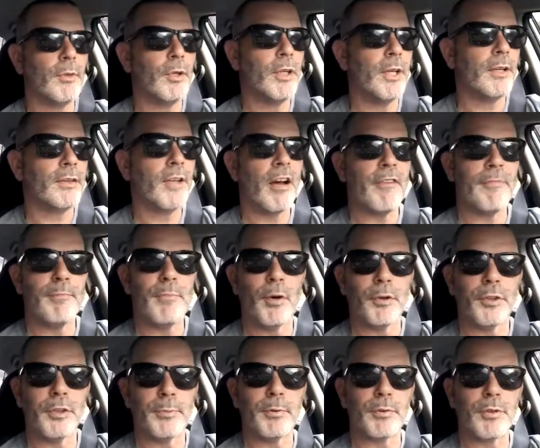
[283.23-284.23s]
You need to have
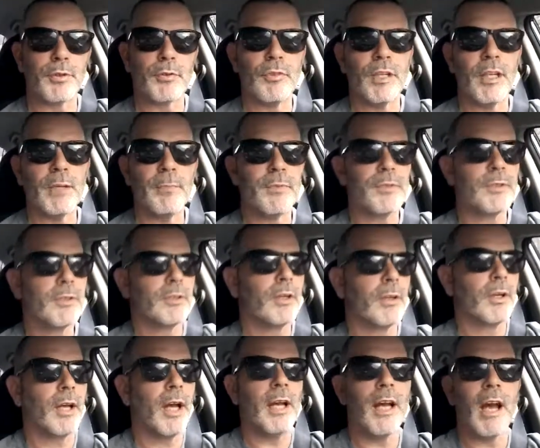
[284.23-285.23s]
multiple streams.
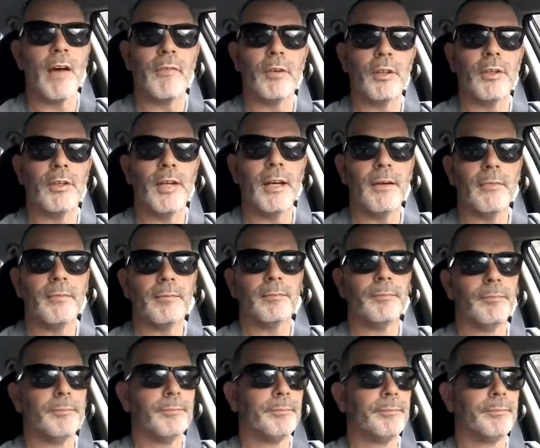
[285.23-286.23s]
Okay, have a good day.